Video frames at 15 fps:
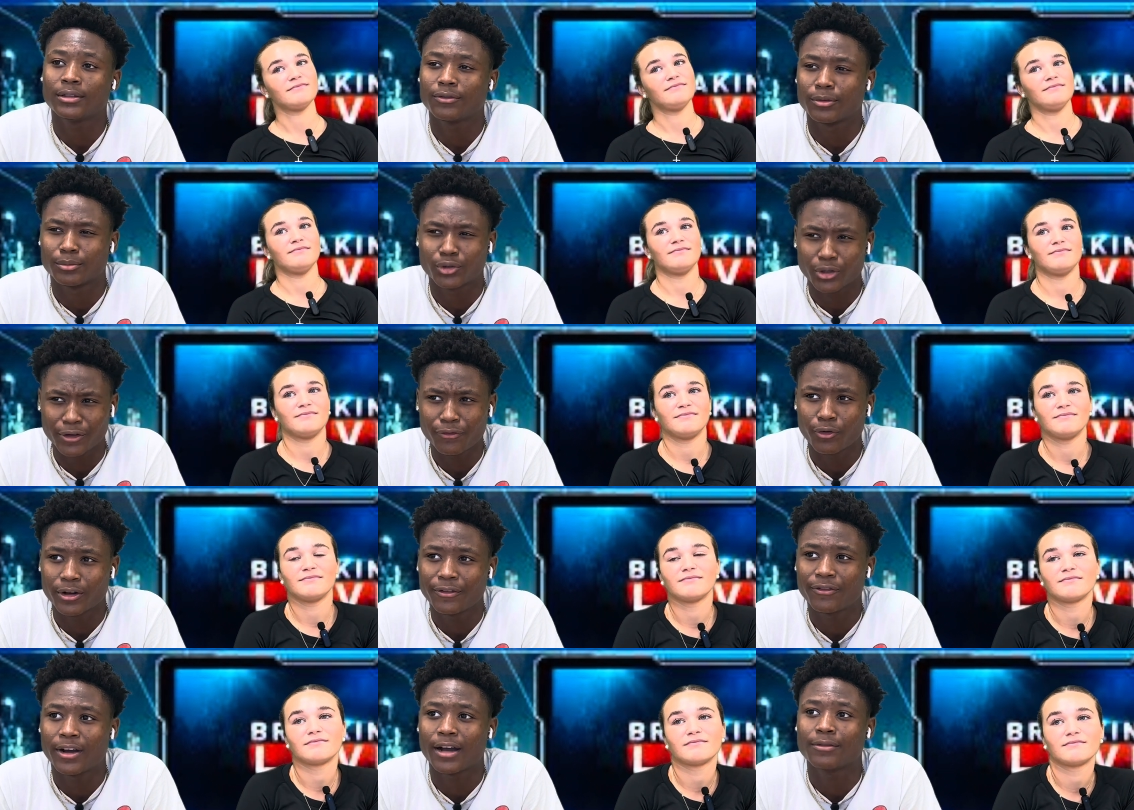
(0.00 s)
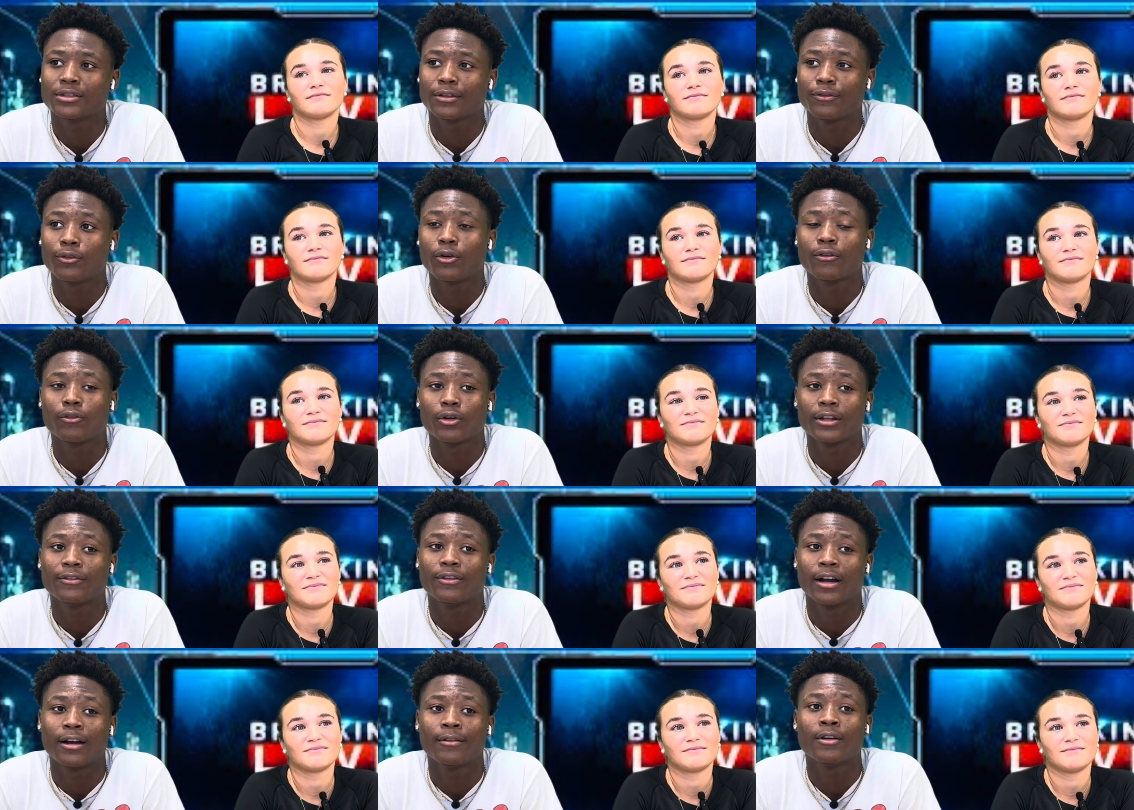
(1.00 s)
Speaker 1: from 3:45 to
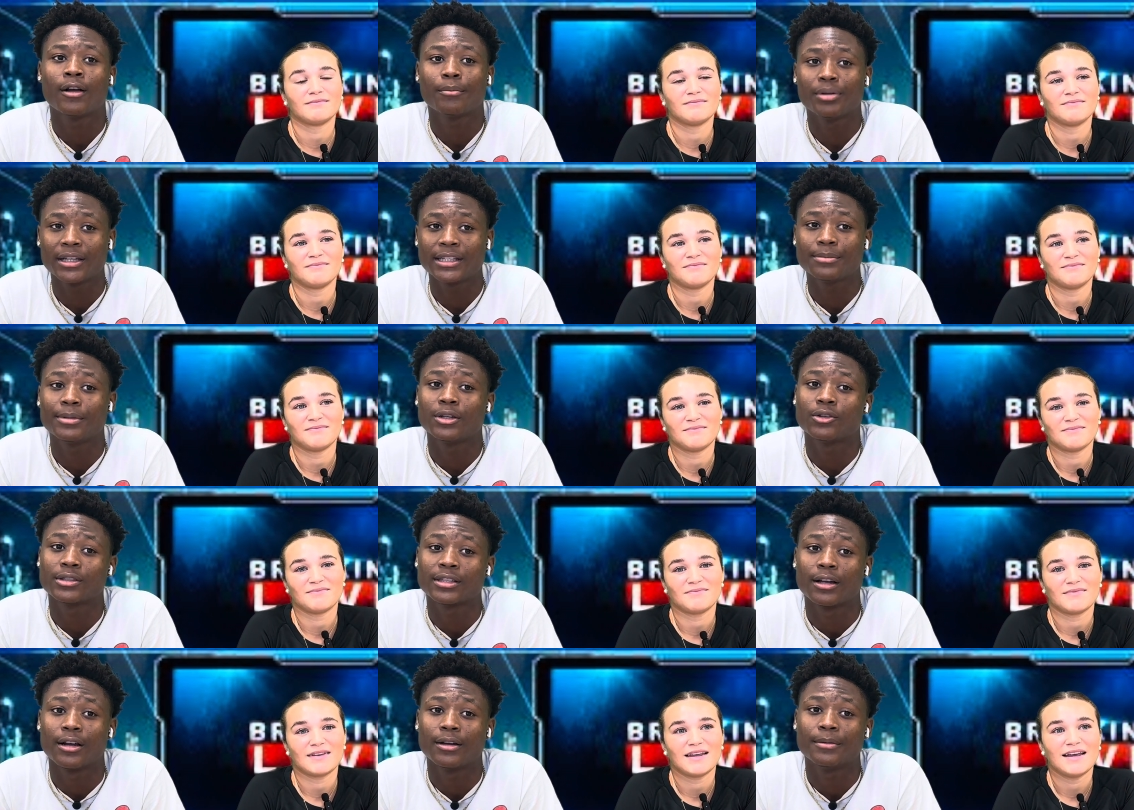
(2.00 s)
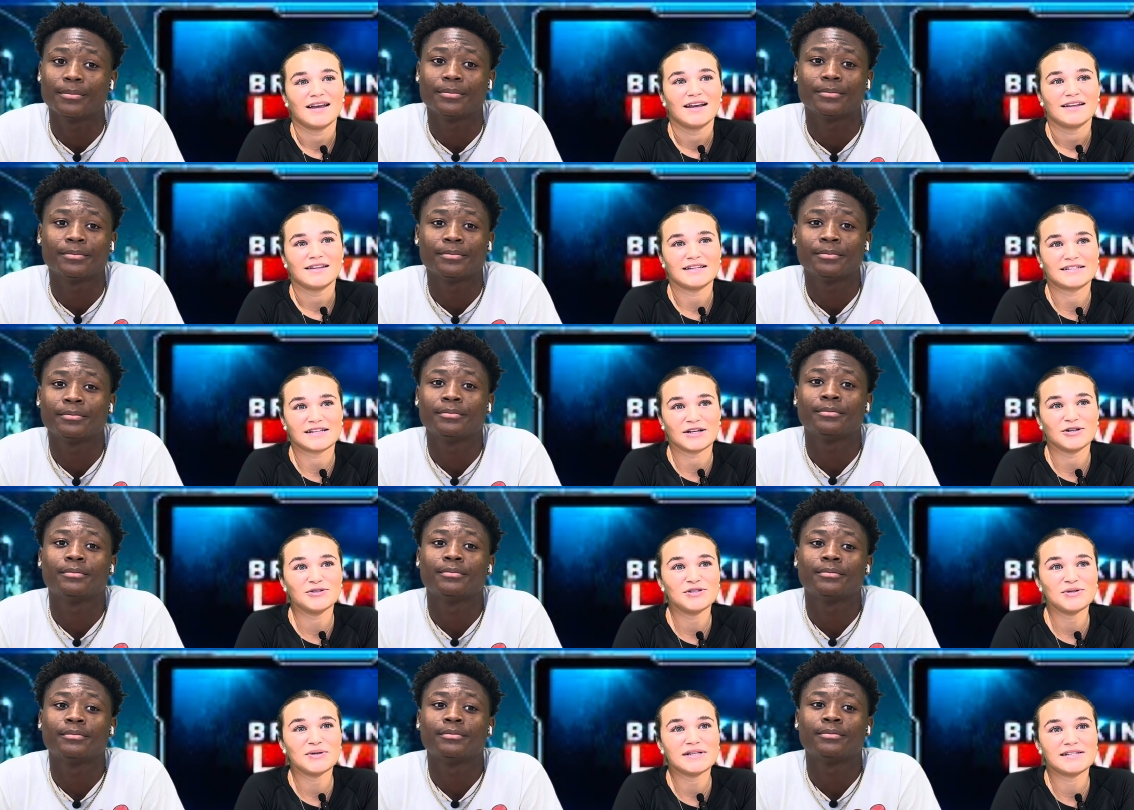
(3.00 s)
4:45. Please be on time.
Speaker 2: The
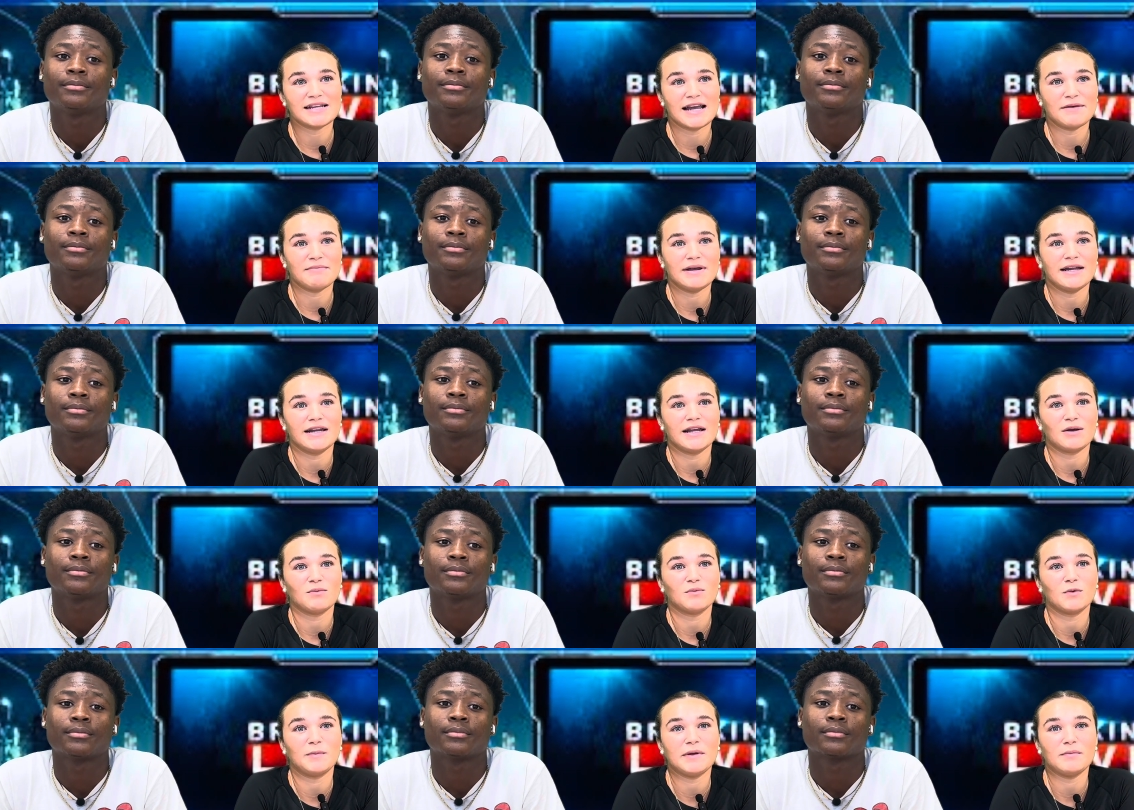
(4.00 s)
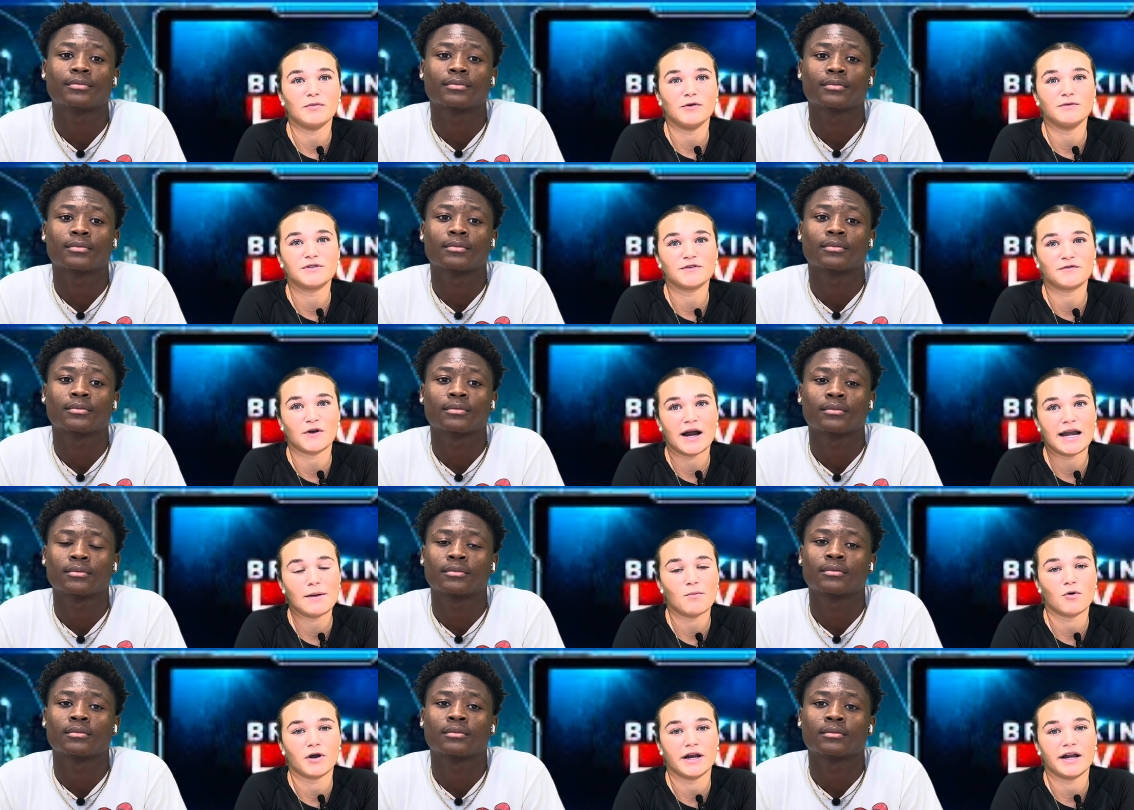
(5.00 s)
Skills USA meeting will be moved to Friday
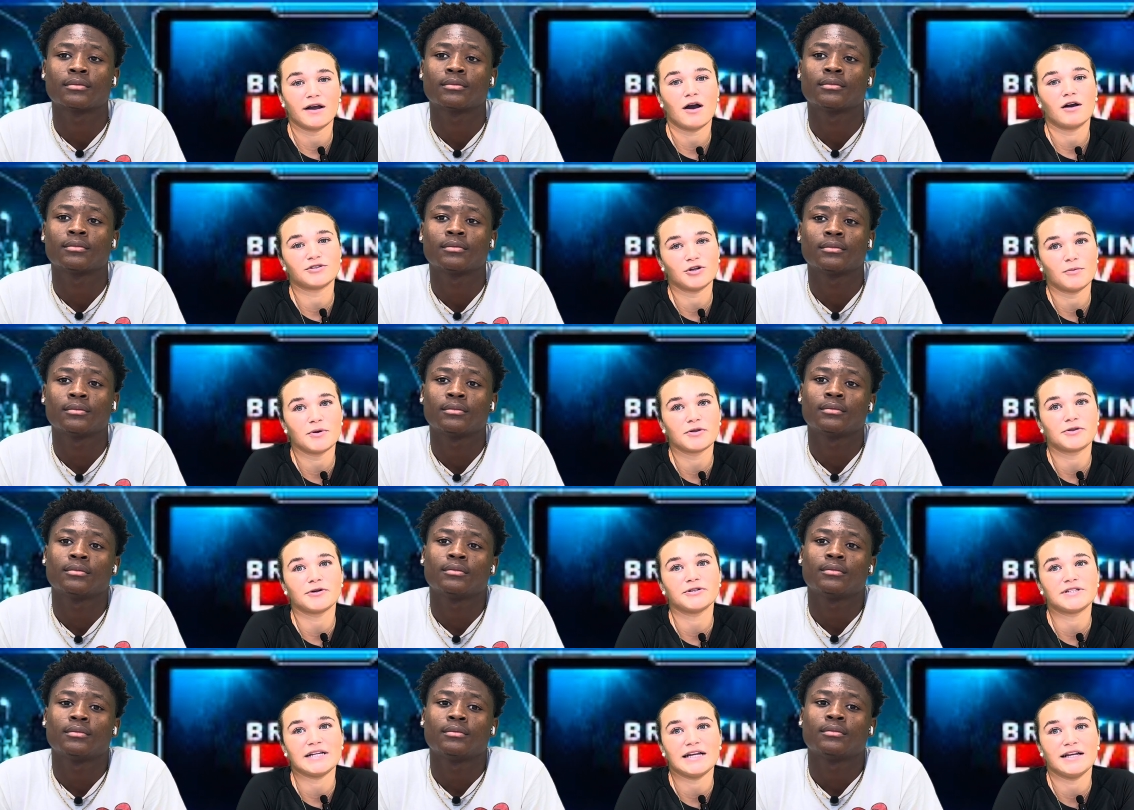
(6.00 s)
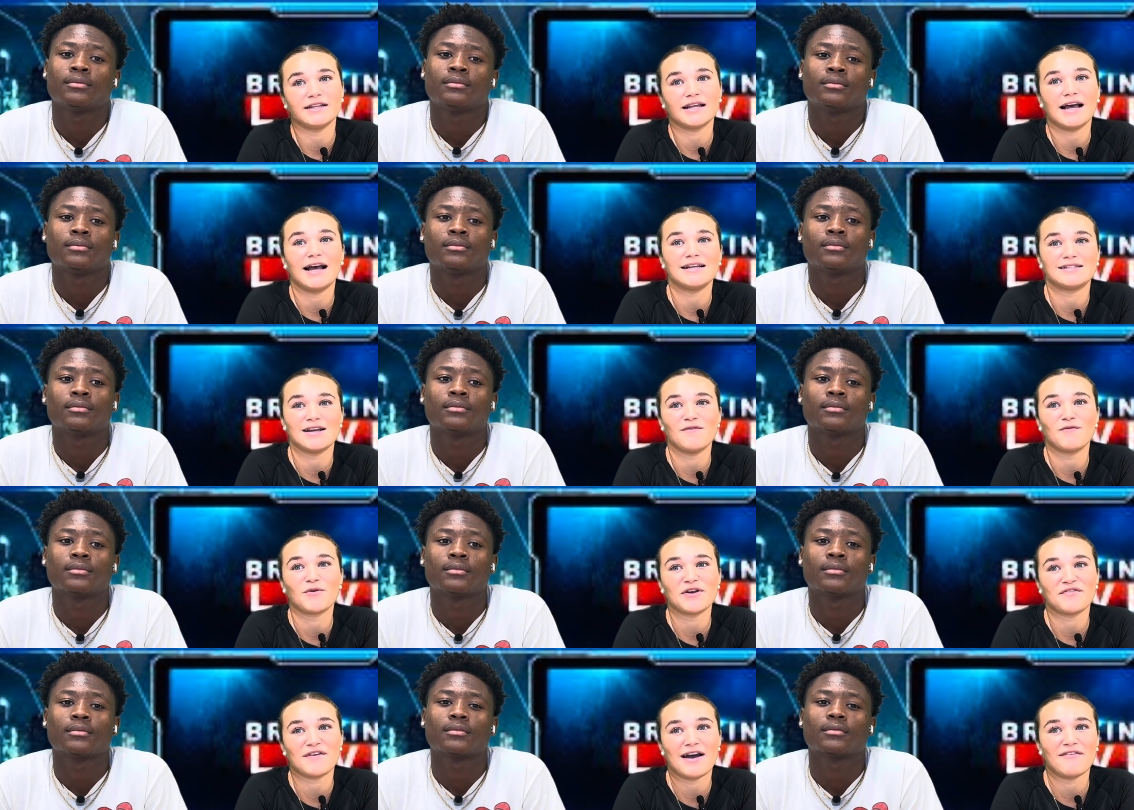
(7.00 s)
morning, October 13th at
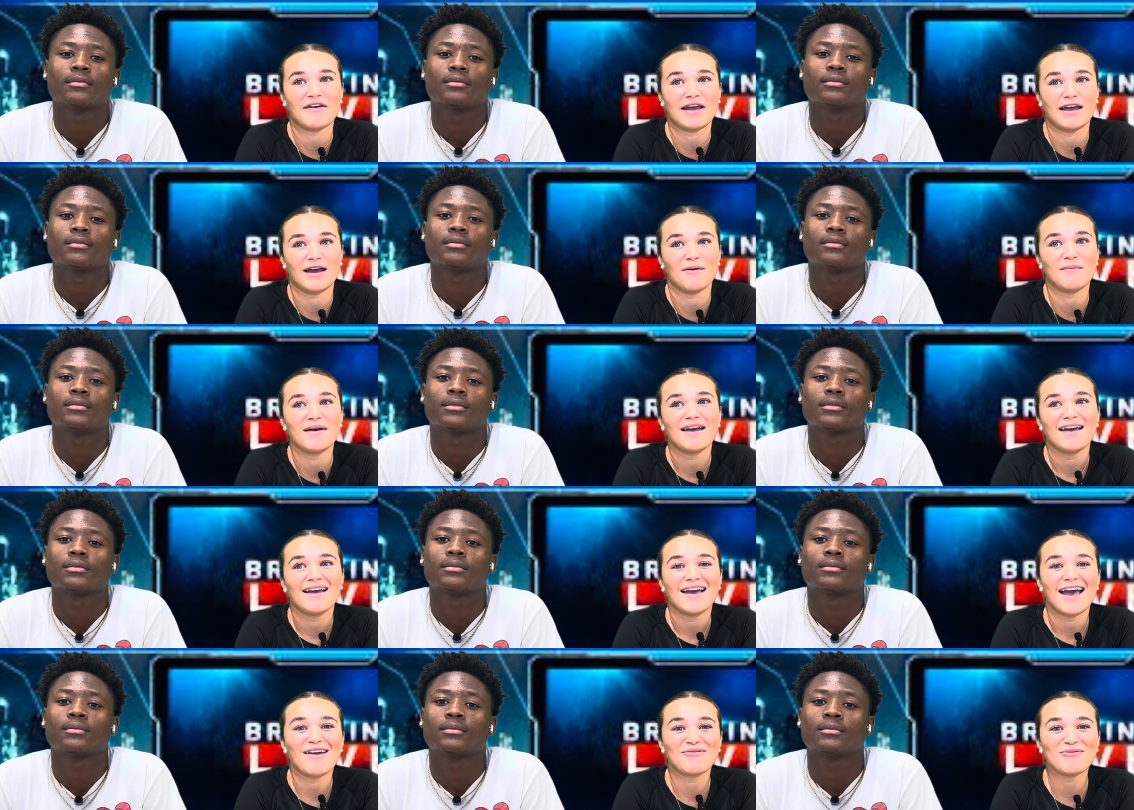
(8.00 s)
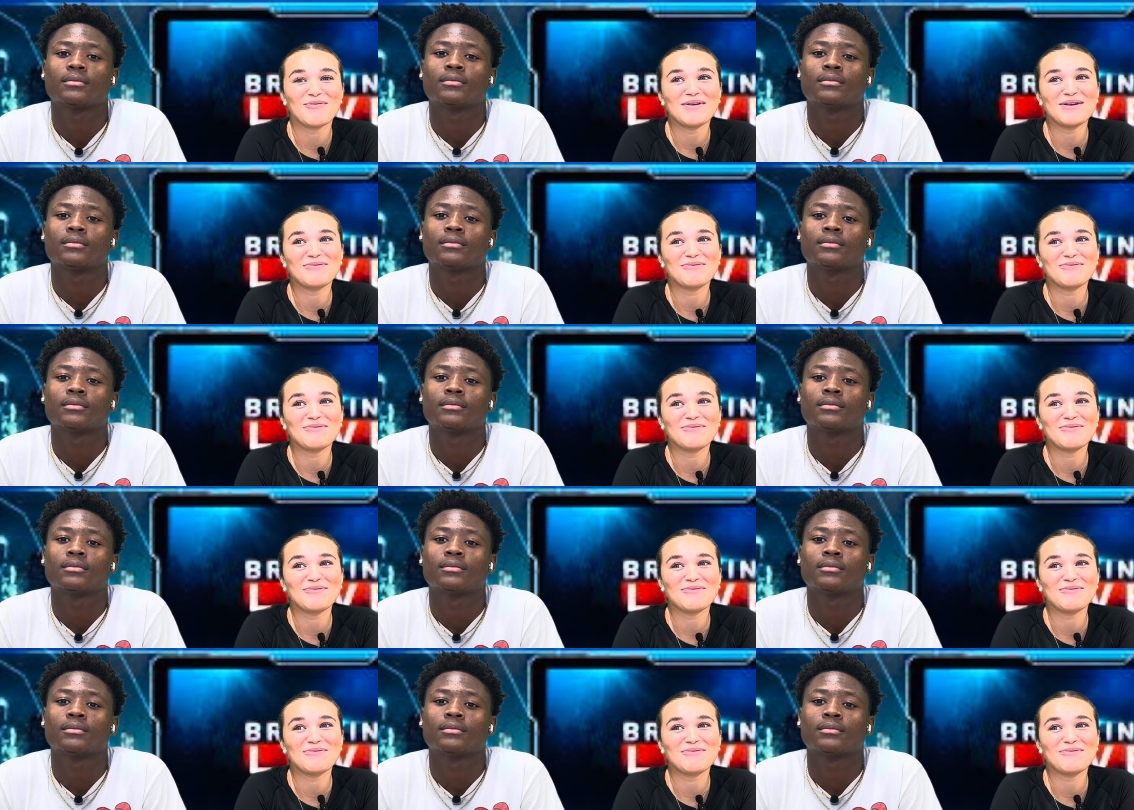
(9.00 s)
7.45 a.m. Everyone